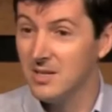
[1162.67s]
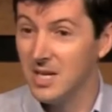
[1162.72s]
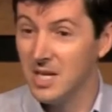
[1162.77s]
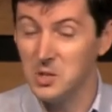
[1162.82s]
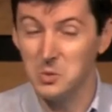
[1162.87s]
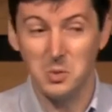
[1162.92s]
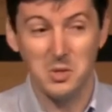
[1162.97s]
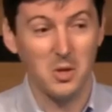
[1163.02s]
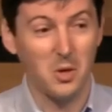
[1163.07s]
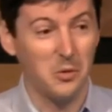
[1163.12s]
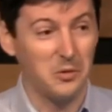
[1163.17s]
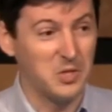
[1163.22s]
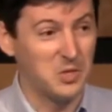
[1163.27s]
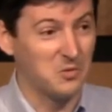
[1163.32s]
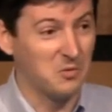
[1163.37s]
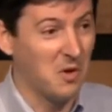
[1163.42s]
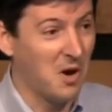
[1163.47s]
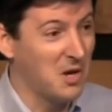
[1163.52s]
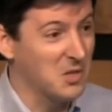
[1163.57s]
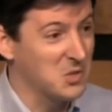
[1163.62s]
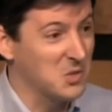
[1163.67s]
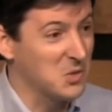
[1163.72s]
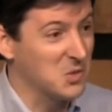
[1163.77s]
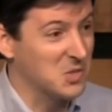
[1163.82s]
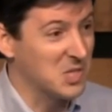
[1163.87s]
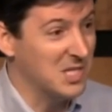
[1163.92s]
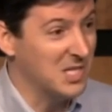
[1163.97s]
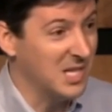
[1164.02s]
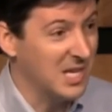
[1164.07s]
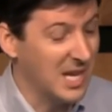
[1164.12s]
That's what all these
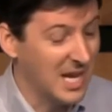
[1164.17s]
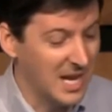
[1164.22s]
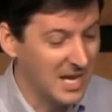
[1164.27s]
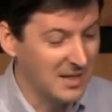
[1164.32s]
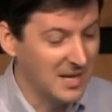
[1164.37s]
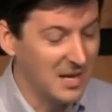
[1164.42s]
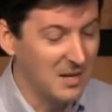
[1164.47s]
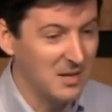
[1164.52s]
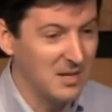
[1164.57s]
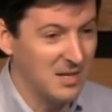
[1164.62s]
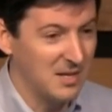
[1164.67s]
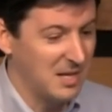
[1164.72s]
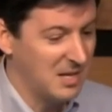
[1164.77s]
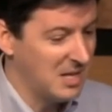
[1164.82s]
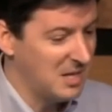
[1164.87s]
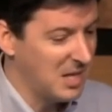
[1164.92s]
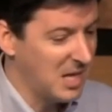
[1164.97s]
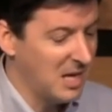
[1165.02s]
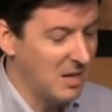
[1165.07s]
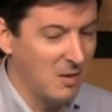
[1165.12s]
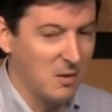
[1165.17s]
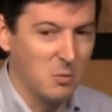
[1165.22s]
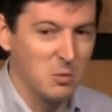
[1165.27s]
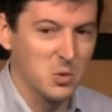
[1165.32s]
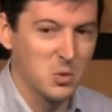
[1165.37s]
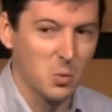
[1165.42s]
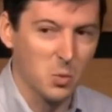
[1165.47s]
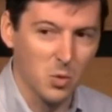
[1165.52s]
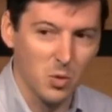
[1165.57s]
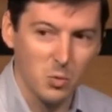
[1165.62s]
fossils indicate. That, they indicate that there
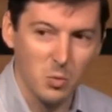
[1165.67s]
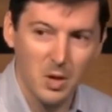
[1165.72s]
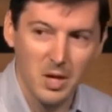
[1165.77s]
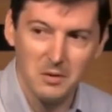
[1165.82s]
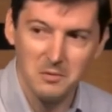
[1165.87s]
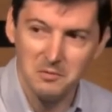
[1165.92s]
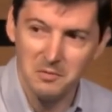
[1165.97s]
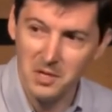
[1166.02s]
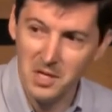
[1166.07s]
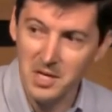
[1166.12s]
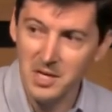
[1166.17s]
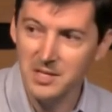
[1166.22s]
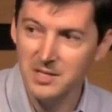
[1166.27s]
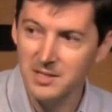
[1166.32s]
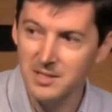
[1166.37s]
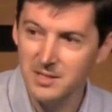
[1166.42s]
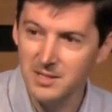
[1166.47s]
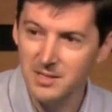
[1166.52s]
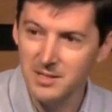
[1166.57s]
was a worldwide flood.